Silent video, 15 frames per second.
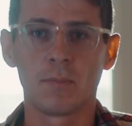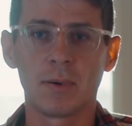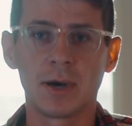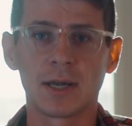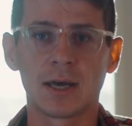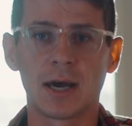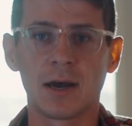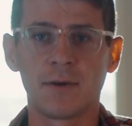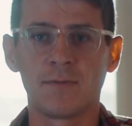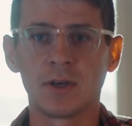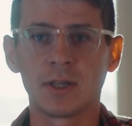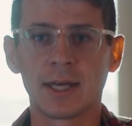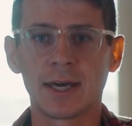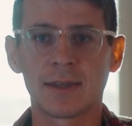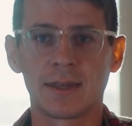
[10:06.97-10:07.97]
But I
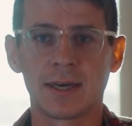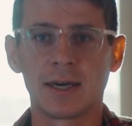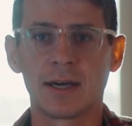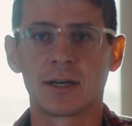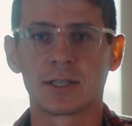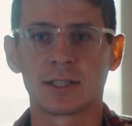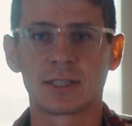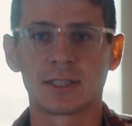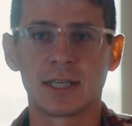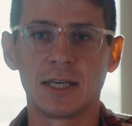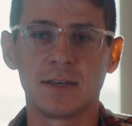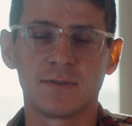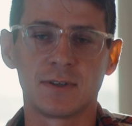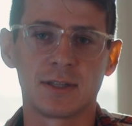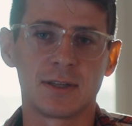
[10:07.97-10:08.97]
feel like they are
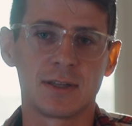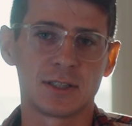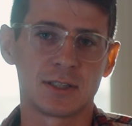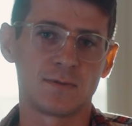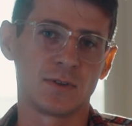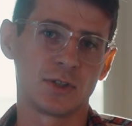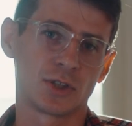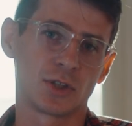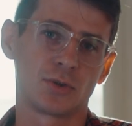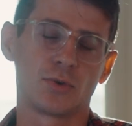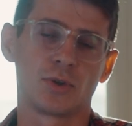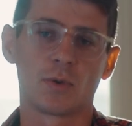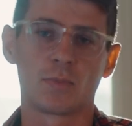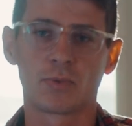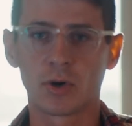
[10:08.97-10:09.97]
saving this feature to
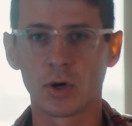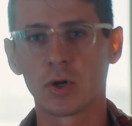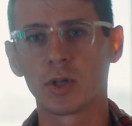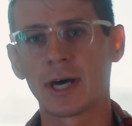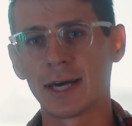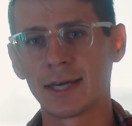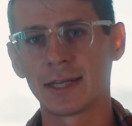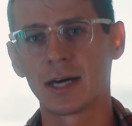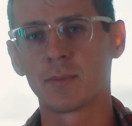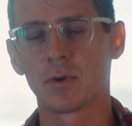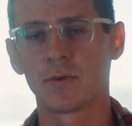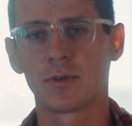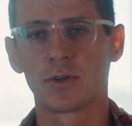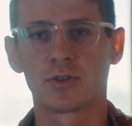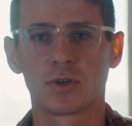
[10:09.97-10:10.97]
the Pro lineup
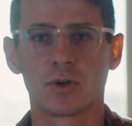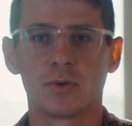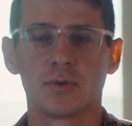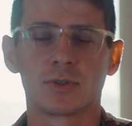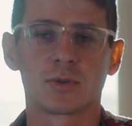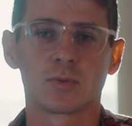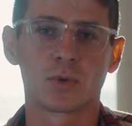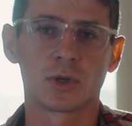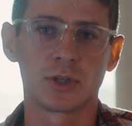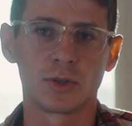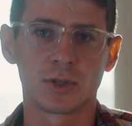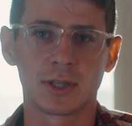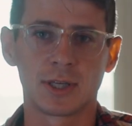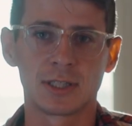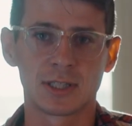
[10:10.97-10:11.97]
of the drones where you
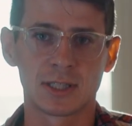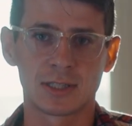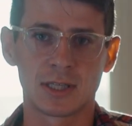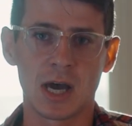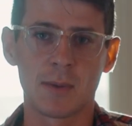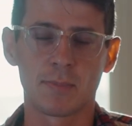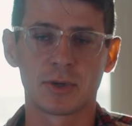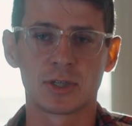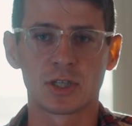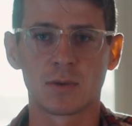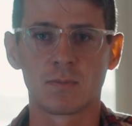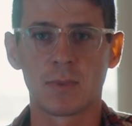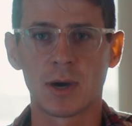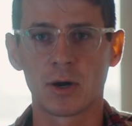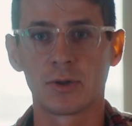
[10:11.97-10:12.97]
can adjust the aperture.
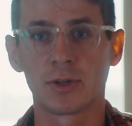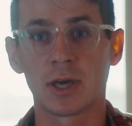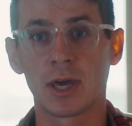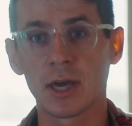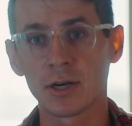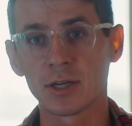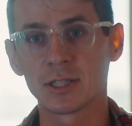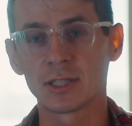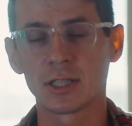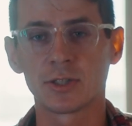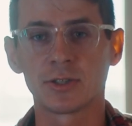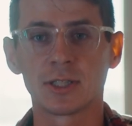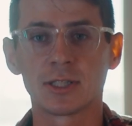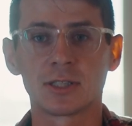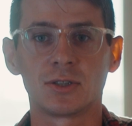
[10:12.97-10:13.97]
But on the Air
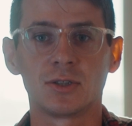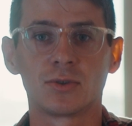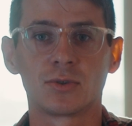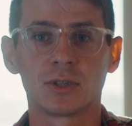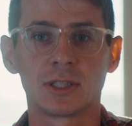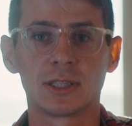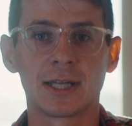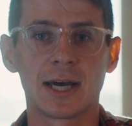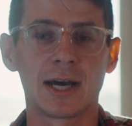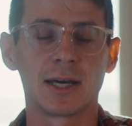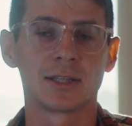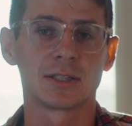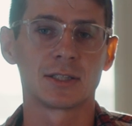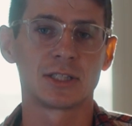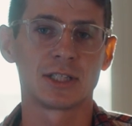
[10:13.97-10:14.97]
series, you could not
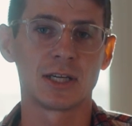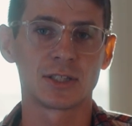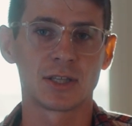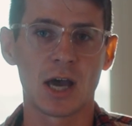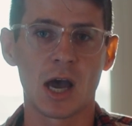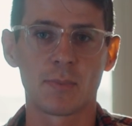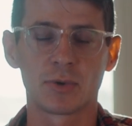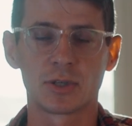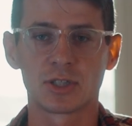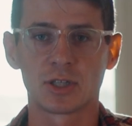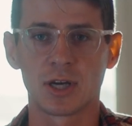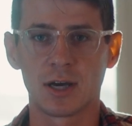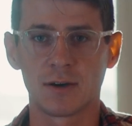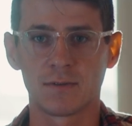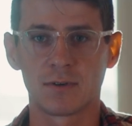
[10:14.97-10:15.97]
change the aperture
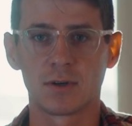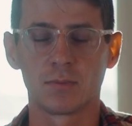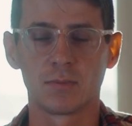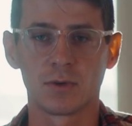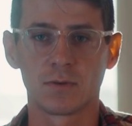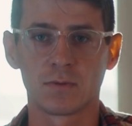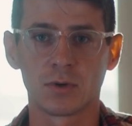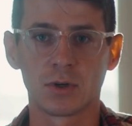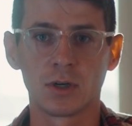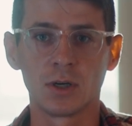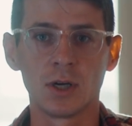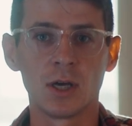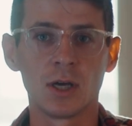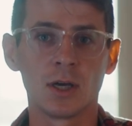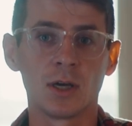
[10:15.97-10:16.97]
ever before.
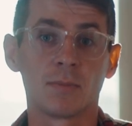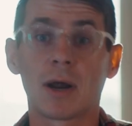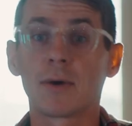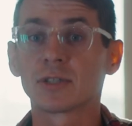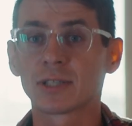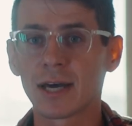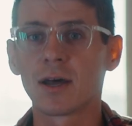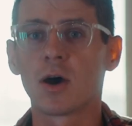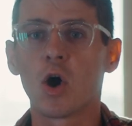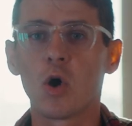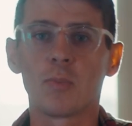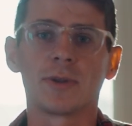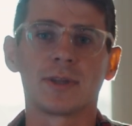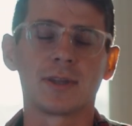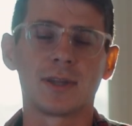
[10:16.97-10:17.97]
But I was kind of
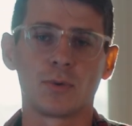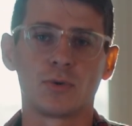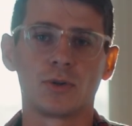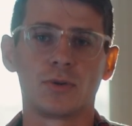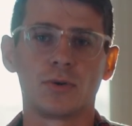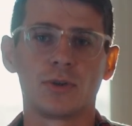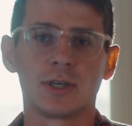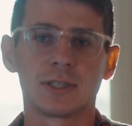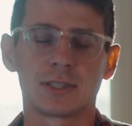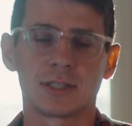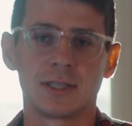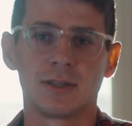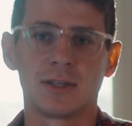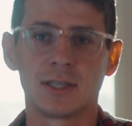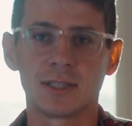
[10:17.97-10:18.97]
hoping that they would do this
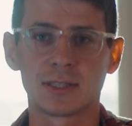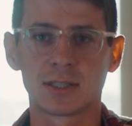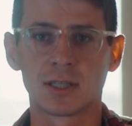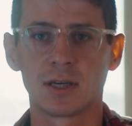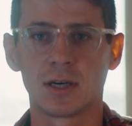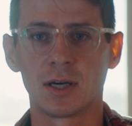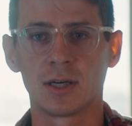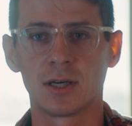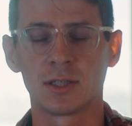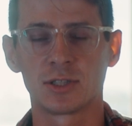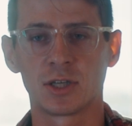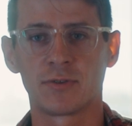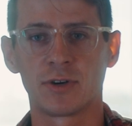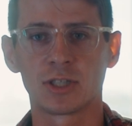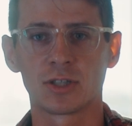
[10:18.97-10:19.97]
in this
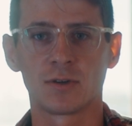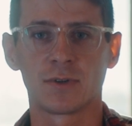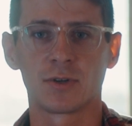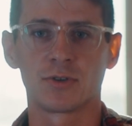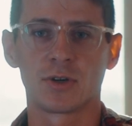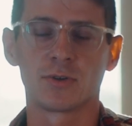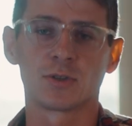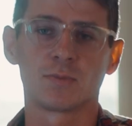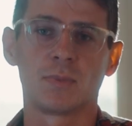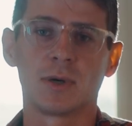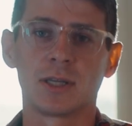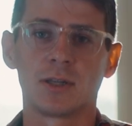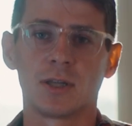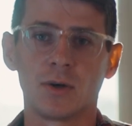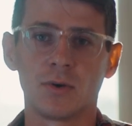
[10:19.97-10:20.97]
generation of the drones,
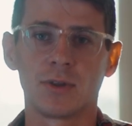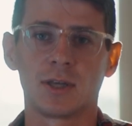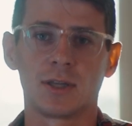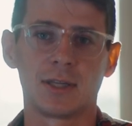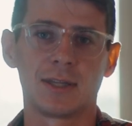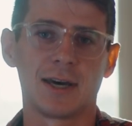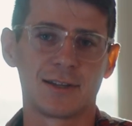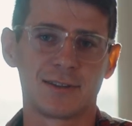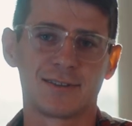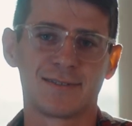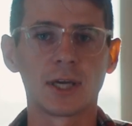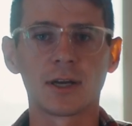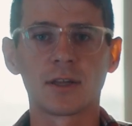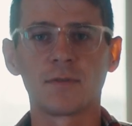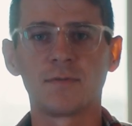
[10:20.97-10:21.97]
but no, they did not.
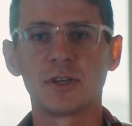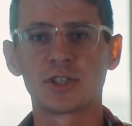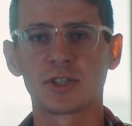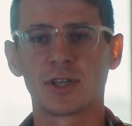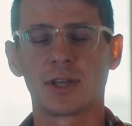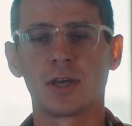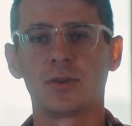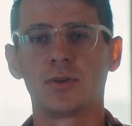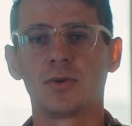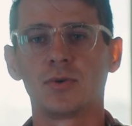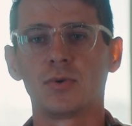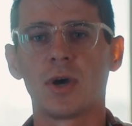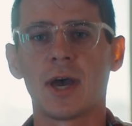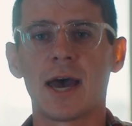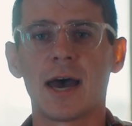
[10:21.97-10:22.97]
Another feature that they
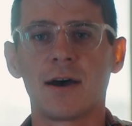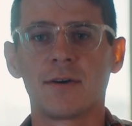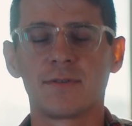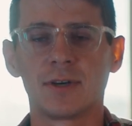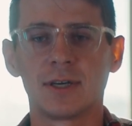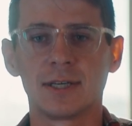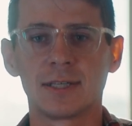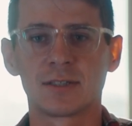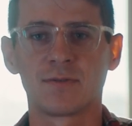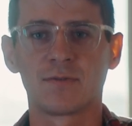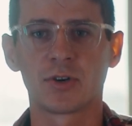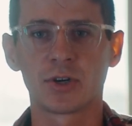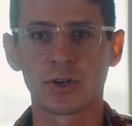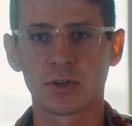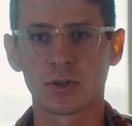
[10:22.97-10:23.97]
do have is
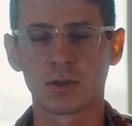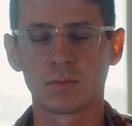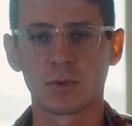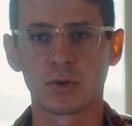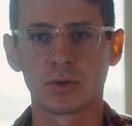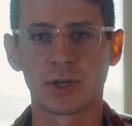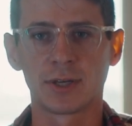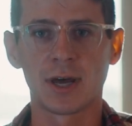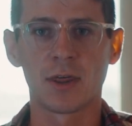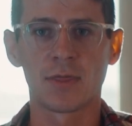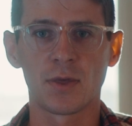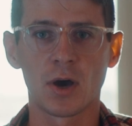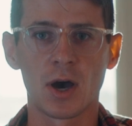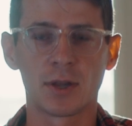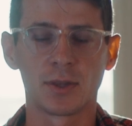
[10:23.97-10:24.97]
vertical mode, and I
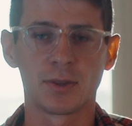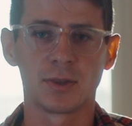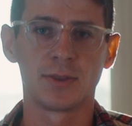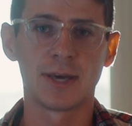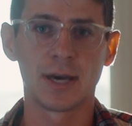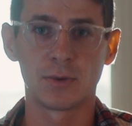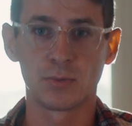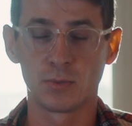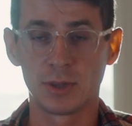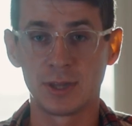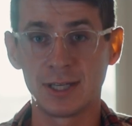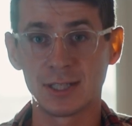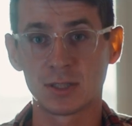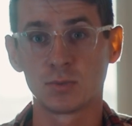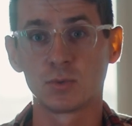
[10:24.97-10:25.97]
thought that
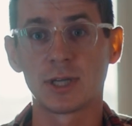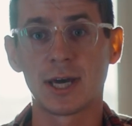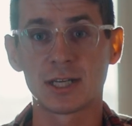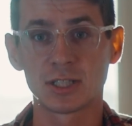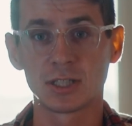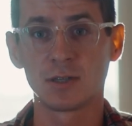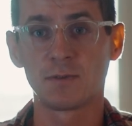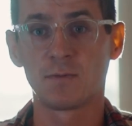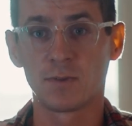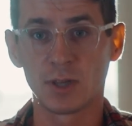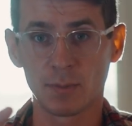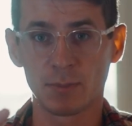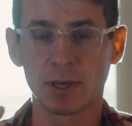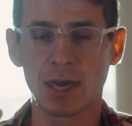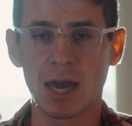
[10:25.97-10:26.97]
this would actually
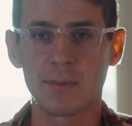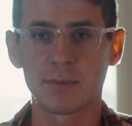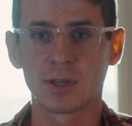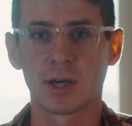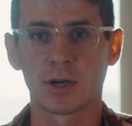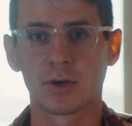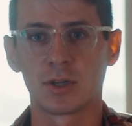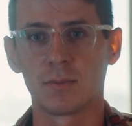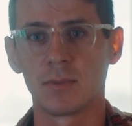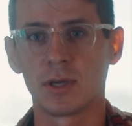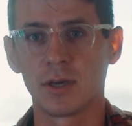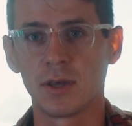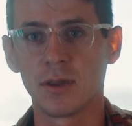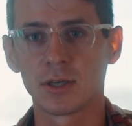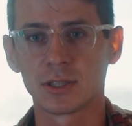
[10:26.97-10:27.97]
flip the camera like on the
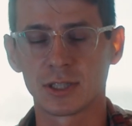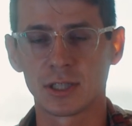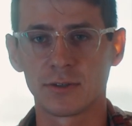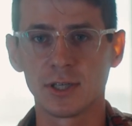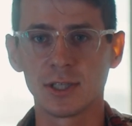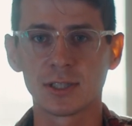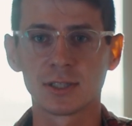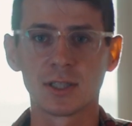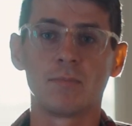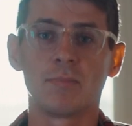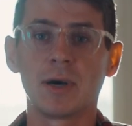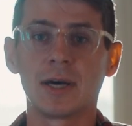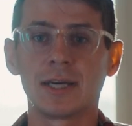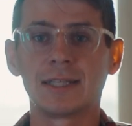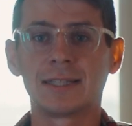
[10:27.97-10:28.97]
Mini series,
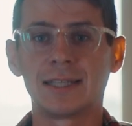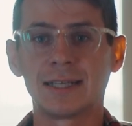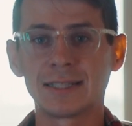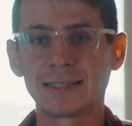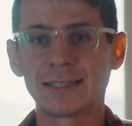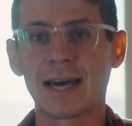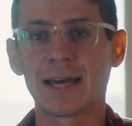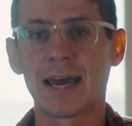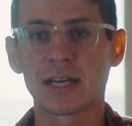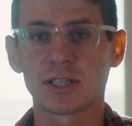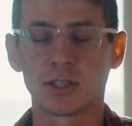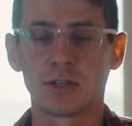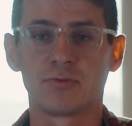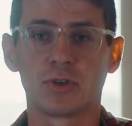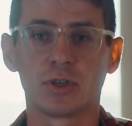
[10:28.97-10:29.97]
but it does not
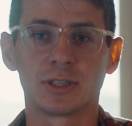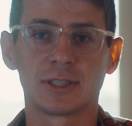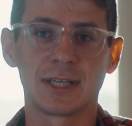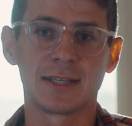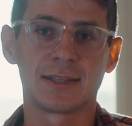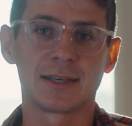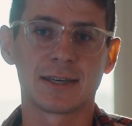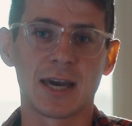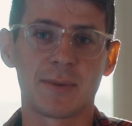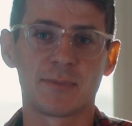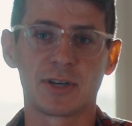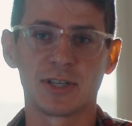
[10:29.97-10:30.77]
actually rotate the camera.